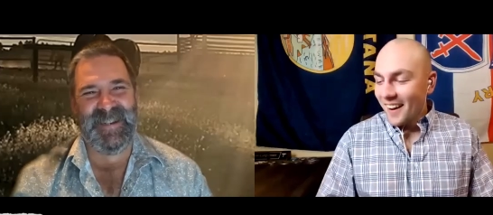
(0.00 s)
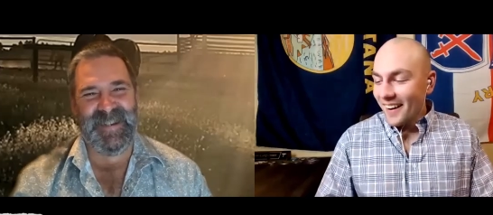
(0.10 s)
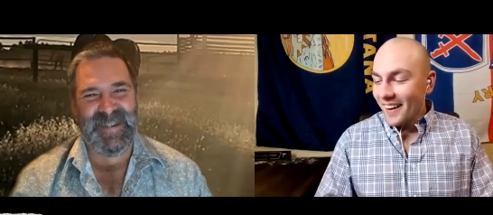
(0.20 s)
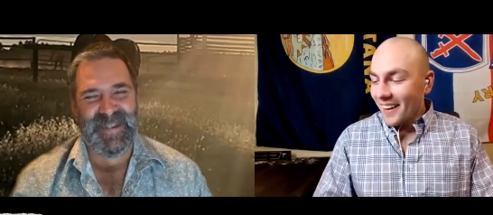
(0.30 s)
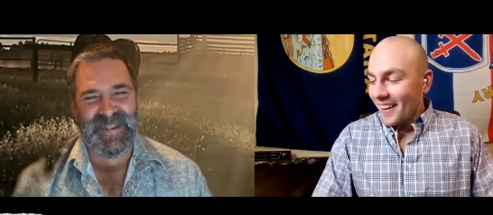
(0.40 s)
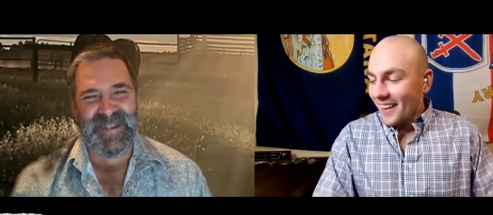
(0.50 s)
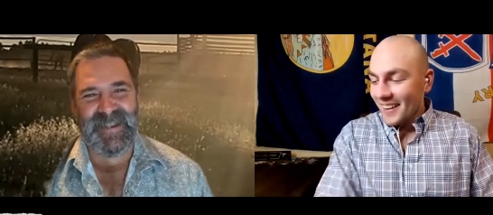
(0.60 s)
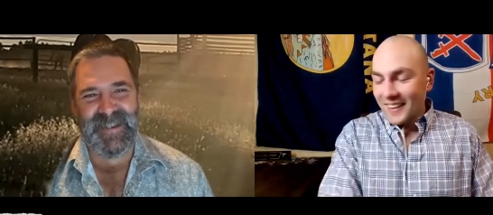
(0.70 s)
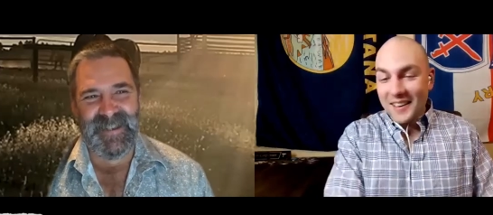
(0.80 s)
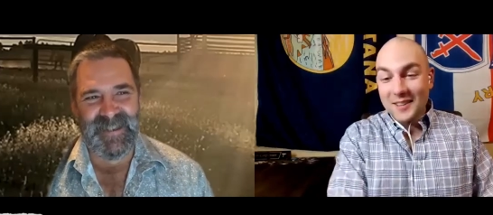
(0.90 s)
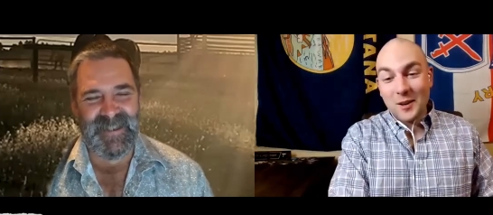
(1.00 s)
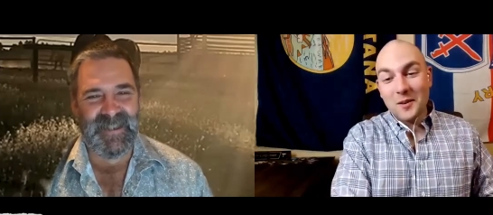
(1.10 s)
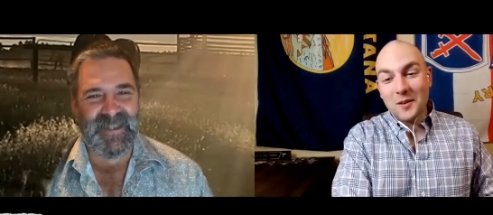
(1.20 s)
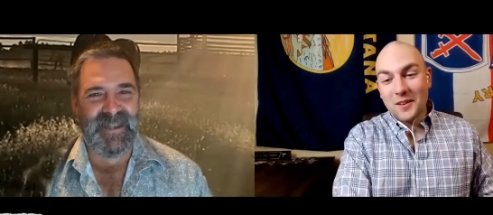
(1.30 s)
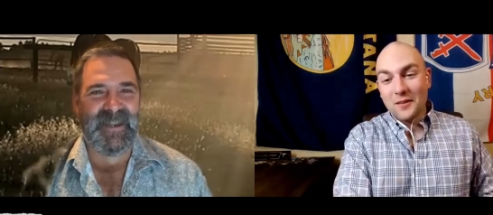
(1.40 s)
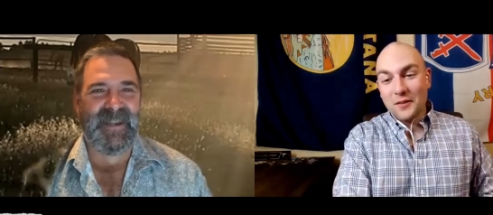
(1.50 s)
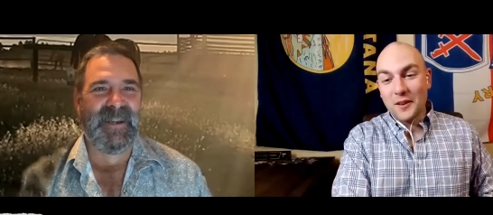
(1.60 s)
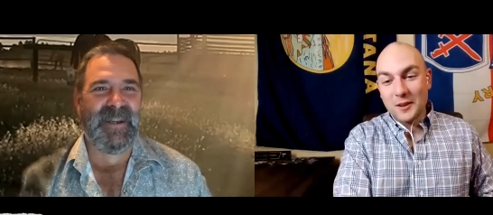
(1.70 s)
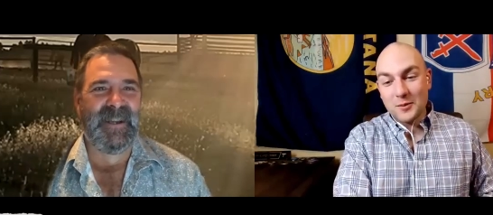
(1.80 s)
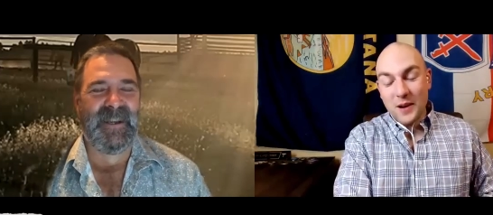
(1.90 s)
Speaker 1: All right. Uh, so
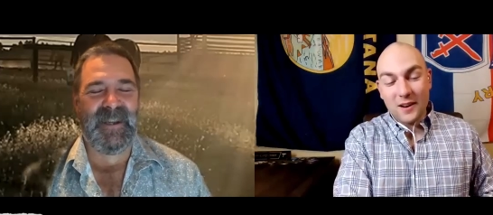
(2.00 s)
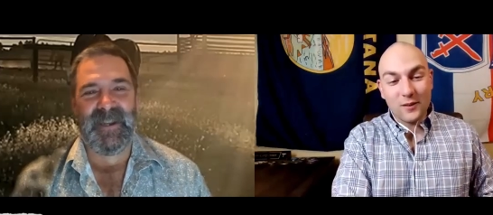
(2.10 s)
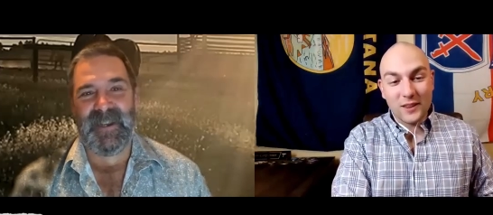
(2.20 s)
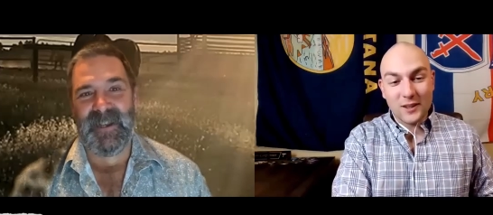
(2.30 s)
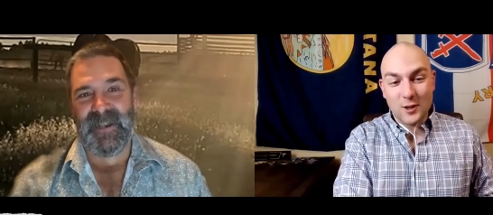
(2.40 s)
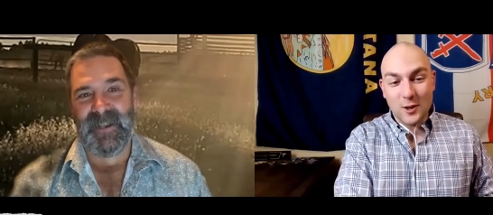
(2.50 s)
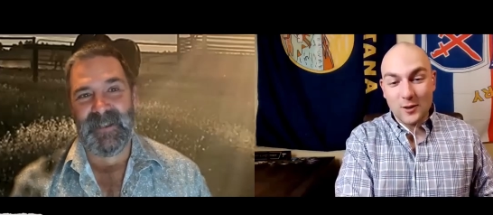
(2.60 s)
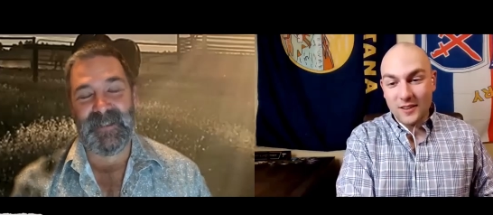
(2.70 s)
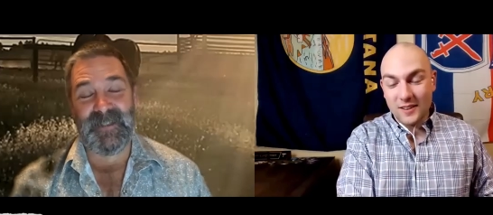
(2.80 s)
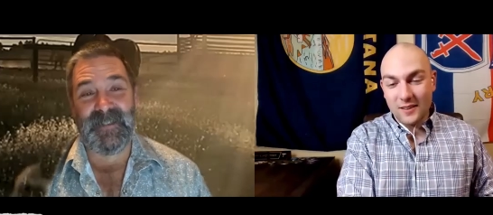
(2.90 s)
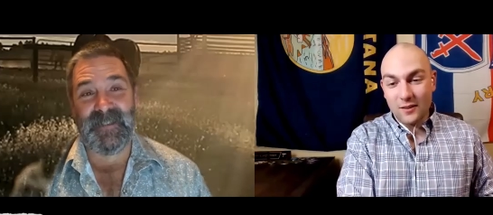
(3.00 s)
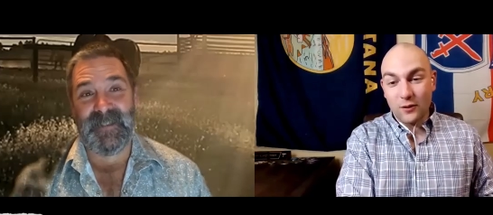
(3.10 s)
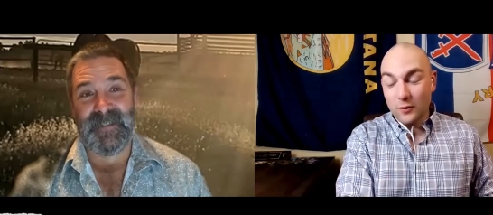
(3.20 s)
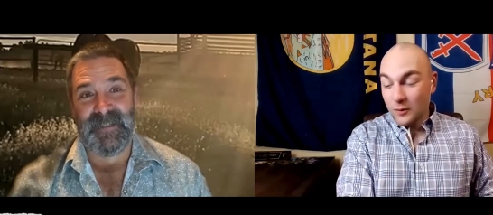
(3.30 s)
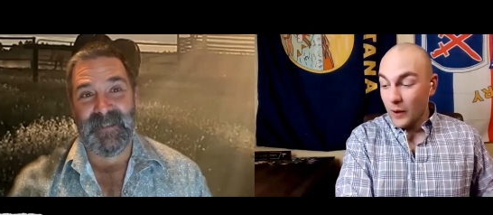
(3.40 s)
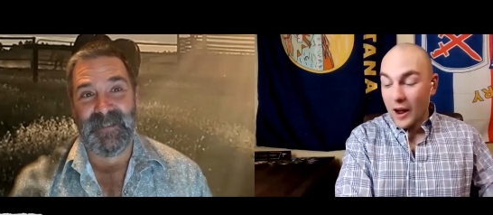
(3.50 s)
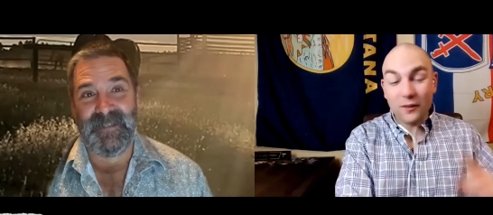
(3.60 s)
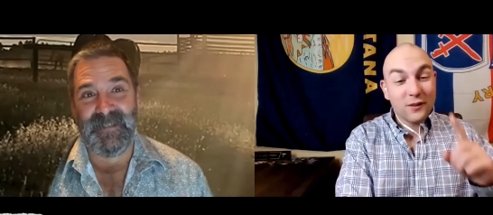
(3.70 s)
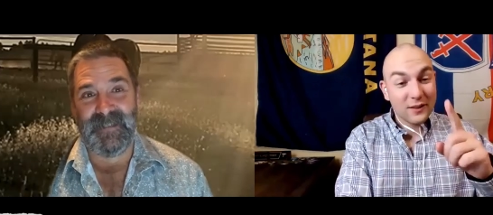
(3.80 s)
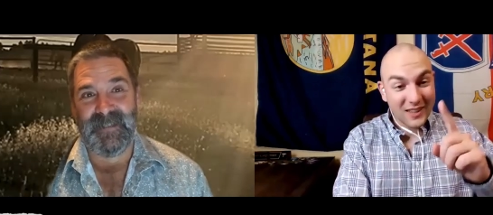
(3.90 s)
for this round of in the Chute,
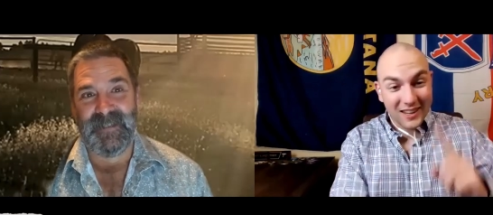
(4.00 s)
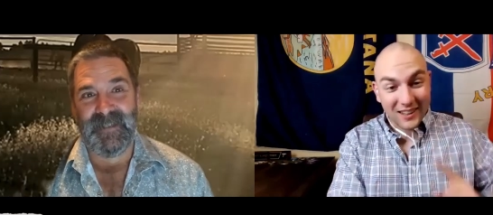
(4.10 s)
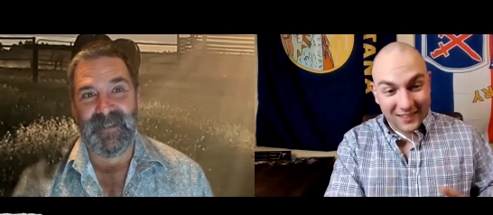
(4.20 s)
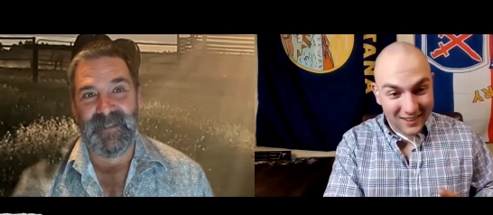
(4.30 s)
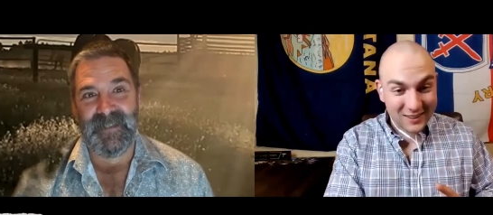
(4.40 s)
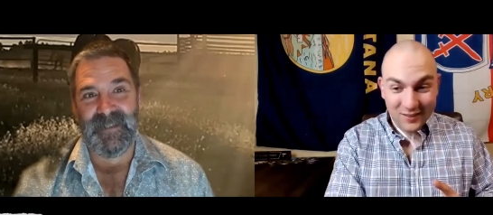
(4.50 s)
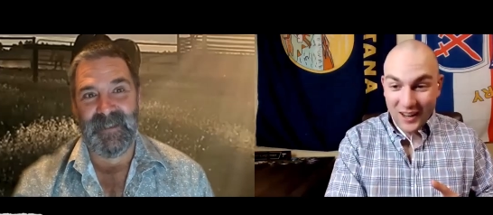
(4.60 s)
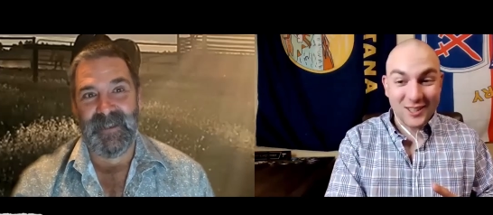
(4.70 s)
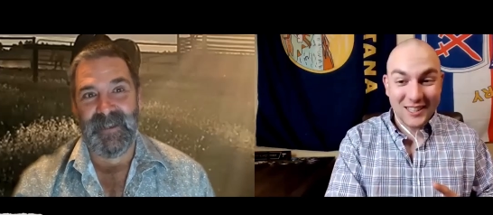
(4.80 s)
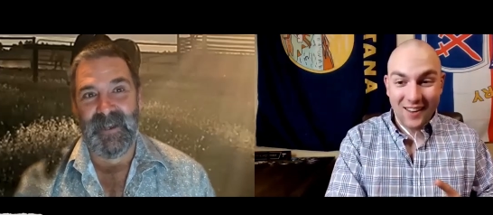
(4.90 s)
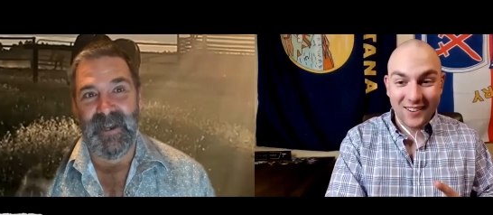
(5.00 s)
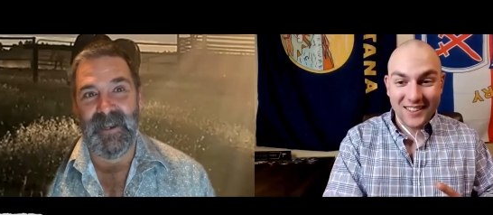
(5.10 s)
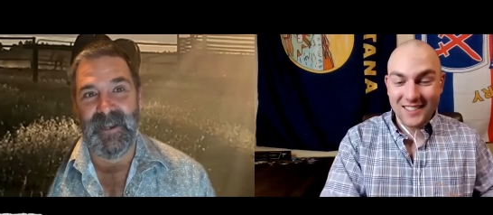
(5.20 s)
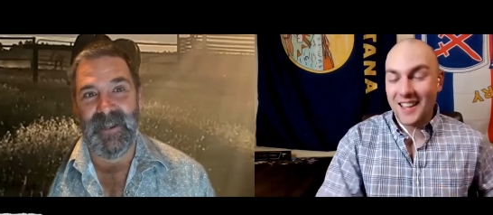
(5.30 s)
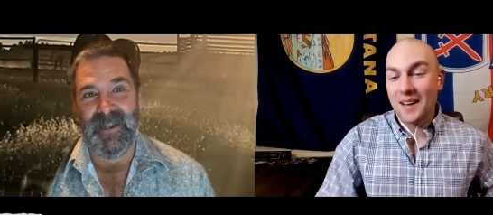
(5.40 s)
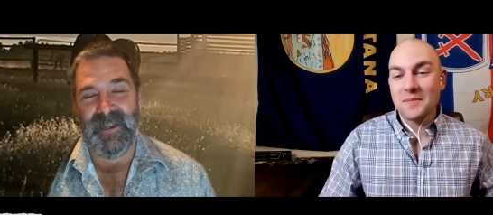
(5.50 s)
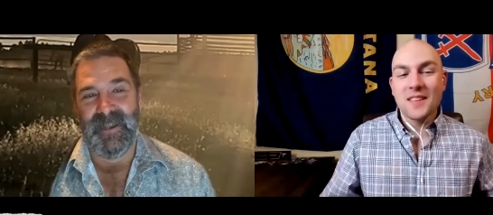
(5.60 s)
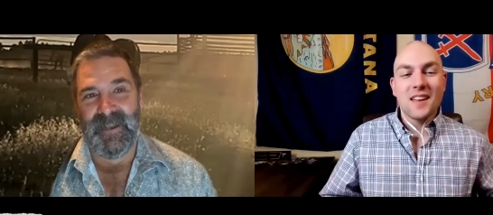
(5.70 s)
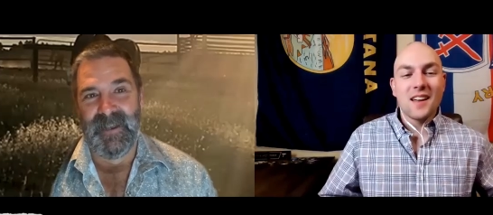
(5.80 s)
round 15 because I've actually counted this time.